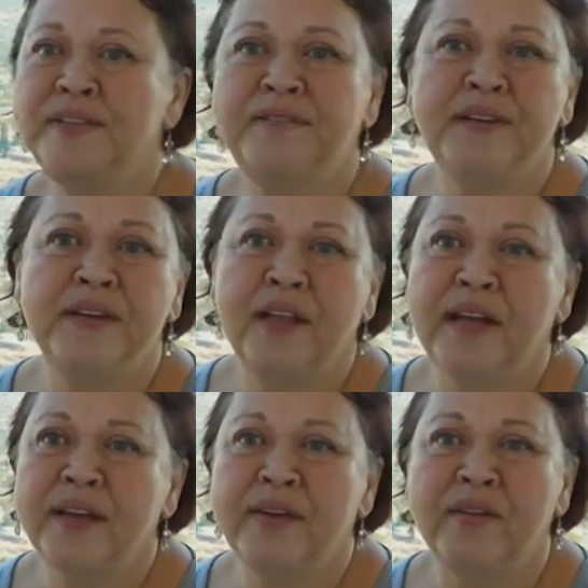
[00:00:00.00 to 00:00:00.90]
you feel
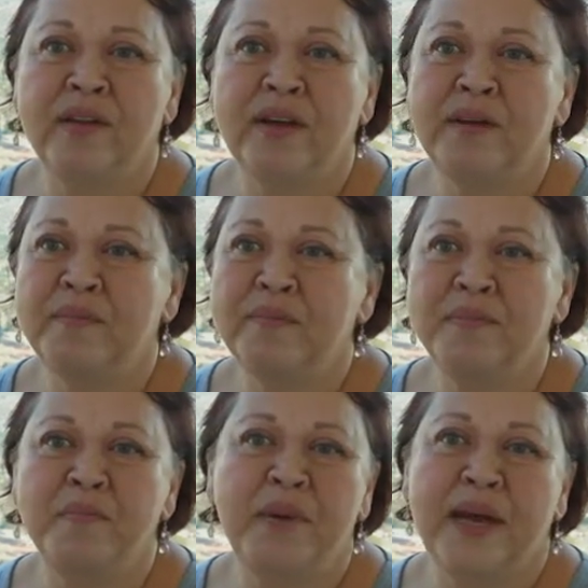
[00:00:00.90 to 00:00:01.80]
like you're the
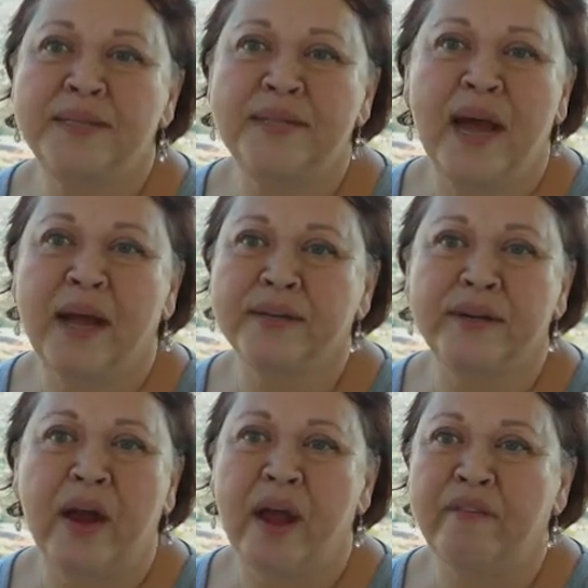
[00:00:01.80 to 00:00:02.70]
best
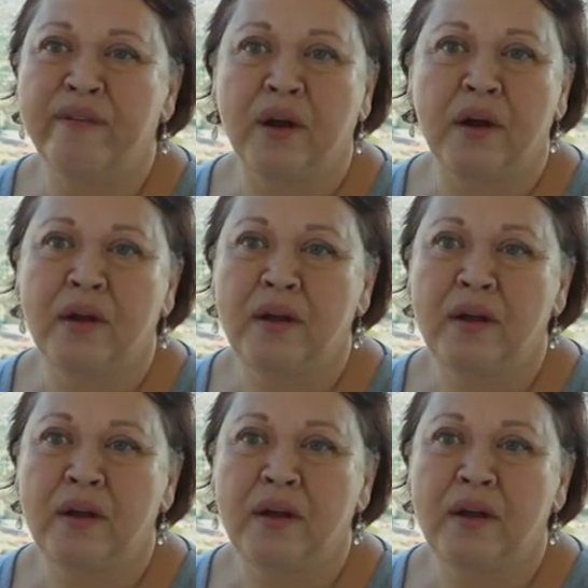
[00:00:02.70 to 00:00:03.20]
actor ever